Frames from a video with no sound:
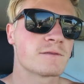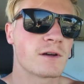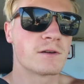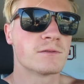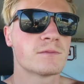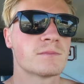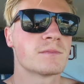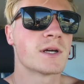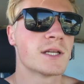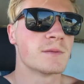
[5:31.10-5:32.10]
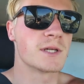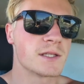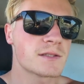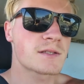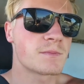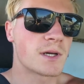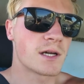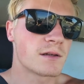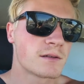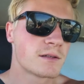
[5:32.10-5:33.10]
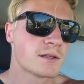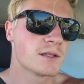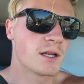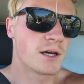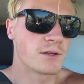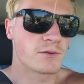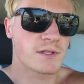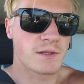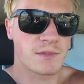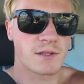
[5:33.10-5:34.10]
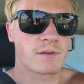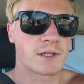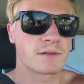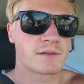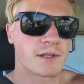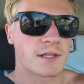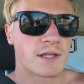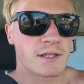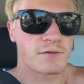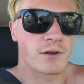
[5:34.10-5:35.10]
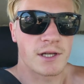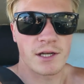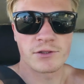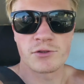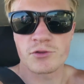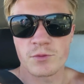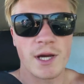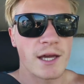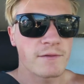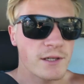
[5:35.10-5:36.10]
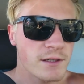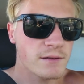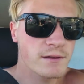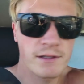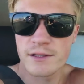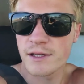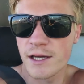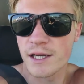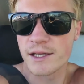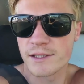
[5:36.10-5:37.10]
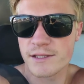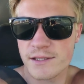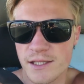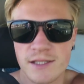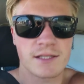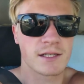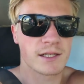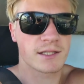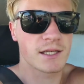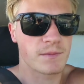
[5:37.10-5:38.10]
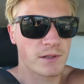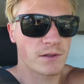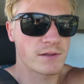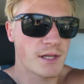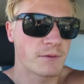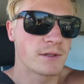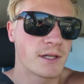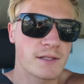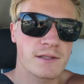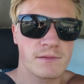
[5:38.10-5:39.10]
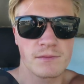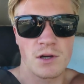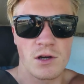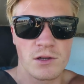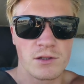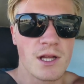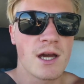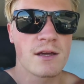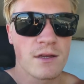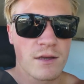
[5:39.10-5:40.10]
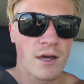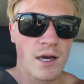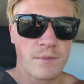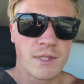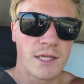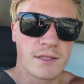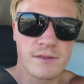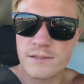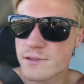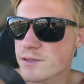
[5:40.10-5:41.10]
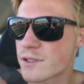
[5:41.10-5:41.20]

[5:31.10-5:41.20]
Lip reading: phone by any means, but Lionel seems to think that that's very unusual behaviour, and he's going to keep in contact with us on updates.